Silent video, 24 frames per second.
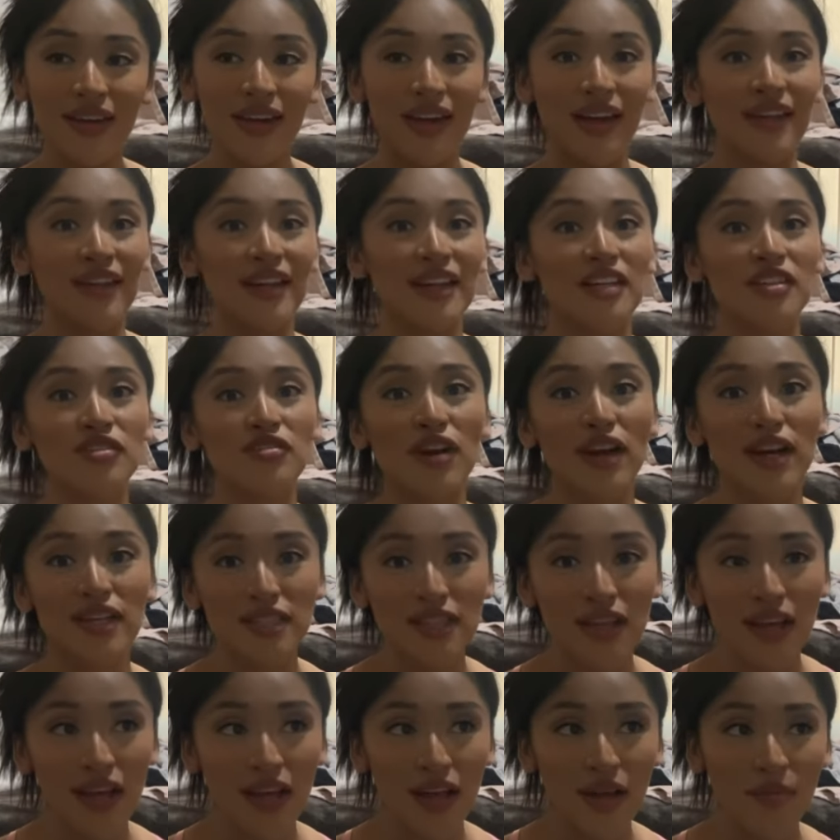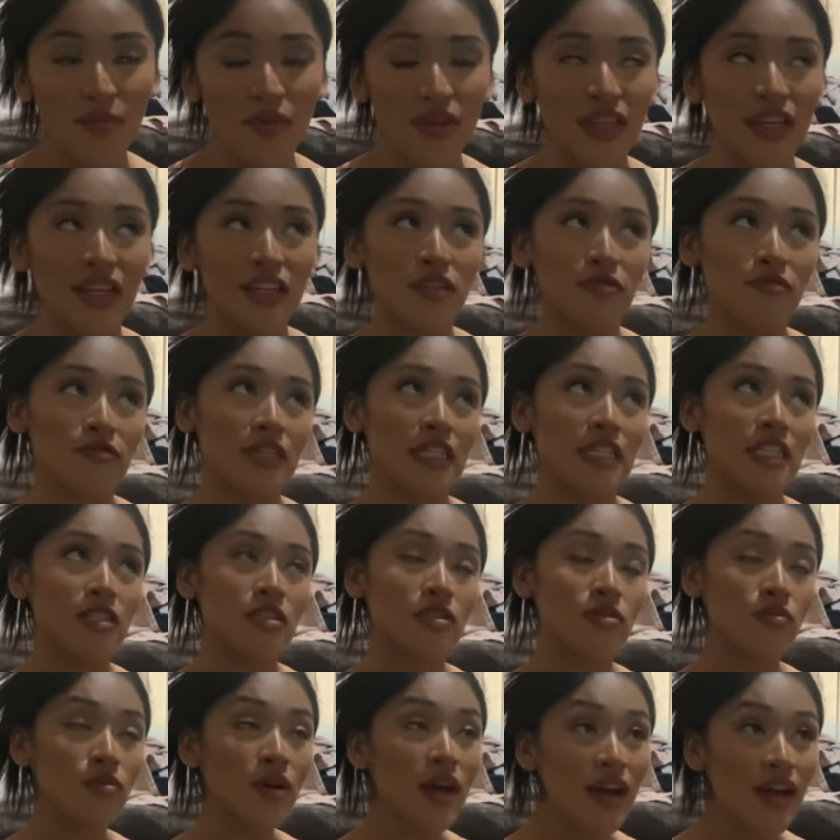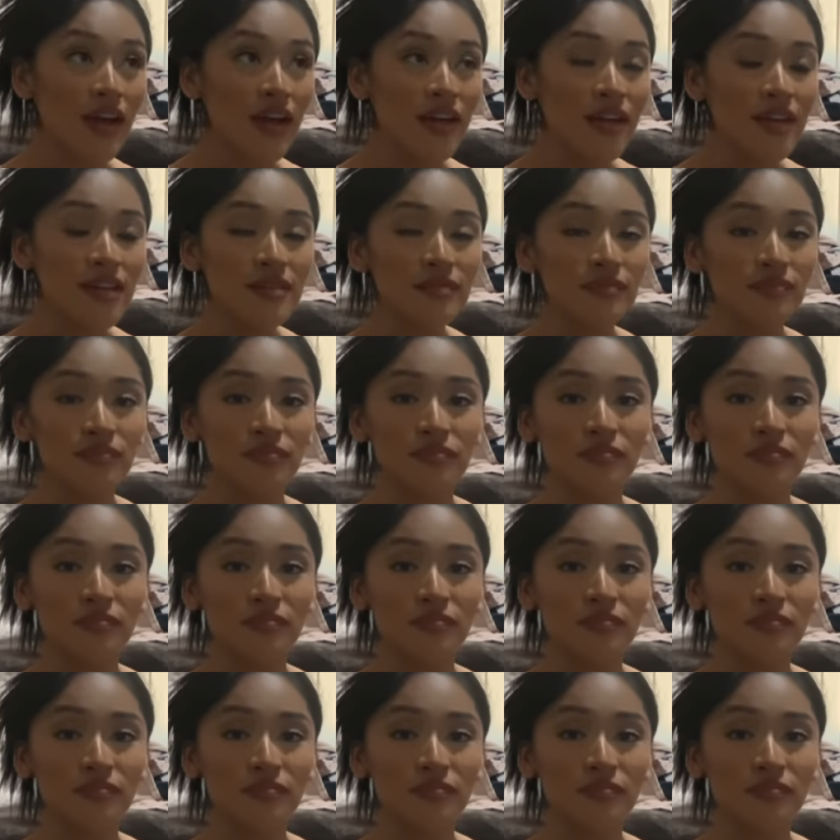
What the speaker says: and then it dries up, and then you re-sweat,